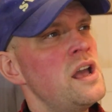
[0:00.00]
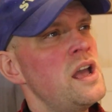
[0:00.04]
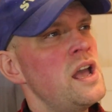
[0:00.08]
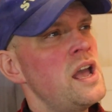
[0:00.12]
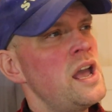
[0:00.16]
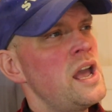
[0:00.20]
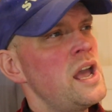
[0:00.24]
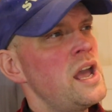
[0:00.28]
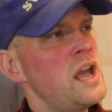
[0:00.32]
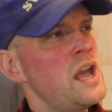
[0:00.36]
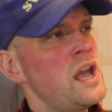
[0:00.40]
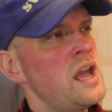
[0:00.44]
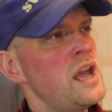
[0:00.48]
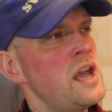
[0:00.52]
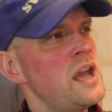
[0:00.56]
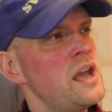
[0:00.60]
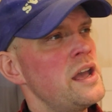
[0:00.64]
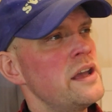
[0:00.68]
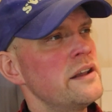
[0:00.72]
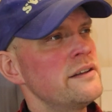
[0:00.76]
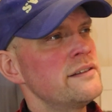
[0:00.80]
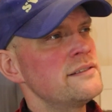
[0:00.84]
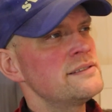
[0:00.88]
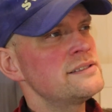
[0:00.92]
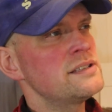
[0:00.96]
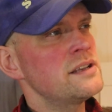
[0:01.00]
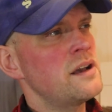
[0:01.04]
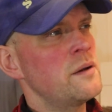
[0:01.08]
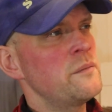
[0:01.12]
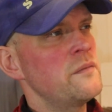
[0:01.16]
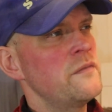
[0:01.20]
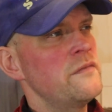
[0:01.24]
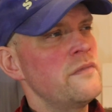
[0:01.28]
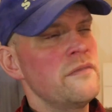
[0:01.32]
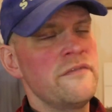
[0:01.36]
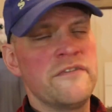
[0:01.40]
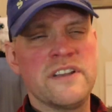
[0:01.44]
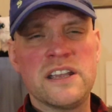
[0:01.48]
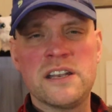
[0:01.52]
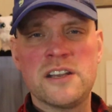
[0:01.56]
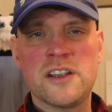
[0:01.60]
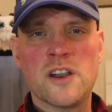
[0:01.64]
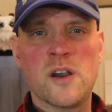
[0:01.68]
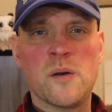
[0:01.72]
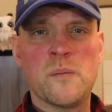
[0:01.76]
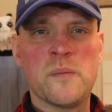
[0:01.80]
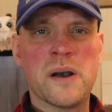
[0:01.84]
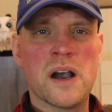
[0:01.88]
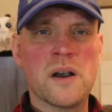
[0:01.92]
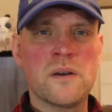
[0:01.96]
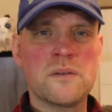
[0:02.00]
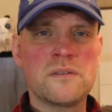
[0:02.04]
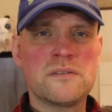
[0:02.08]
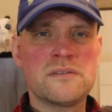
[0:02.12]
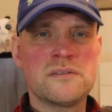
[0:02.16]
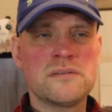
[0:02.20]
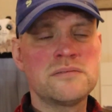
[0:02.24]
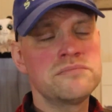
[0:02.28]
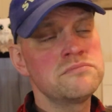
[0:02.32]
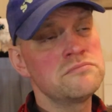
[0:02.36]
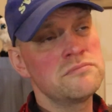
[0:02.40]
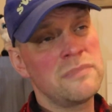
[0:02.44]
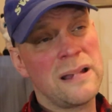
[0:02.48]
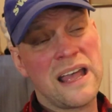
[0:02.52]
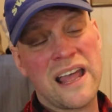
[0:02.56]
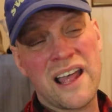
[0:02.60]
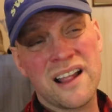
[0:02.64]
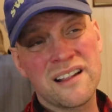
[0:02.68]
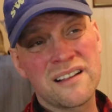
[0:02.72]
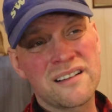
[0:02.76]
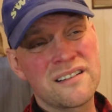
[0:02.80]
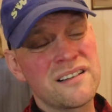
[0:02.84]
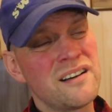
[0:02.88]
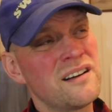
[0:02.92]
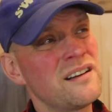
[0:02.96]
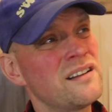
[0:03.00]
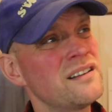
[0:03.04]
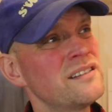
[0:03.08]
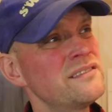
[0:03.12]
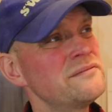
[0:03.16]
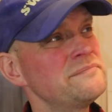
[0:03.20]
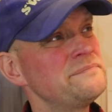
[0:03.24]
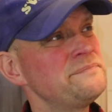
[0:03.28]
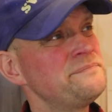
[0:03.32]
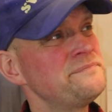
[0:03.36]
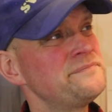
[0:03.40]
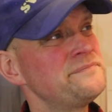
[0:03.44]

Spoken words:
And some video about alcohol.